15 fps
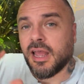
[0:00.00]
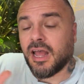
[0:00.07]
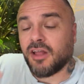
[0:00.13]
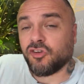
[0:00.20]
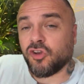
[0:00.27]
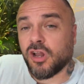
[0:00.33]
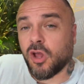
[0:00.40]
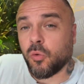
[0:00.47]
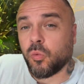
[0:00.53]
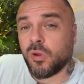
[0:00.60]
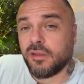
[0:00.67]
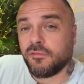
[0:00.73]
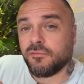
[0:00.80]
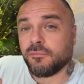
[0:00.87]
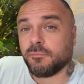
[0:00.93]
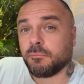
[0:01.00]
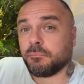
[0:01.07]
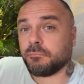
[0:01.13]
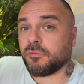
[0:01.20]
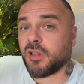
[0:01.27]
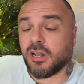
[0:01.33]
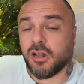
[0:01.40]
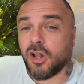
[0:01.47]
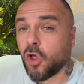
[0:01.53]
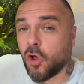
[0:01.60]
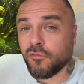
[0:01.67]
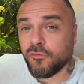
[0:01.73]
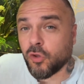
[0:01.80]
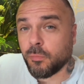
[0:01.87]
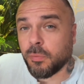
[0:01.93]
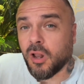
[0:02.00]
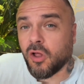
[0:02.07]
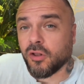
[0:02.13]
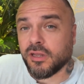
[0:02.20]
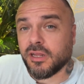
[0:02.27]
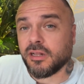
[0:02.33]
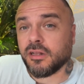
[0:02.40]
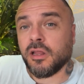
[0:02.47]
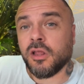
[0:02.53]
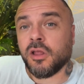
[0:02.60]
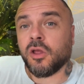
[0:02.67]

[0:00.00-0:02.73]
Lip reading: As you know, we've done a lot of new planting.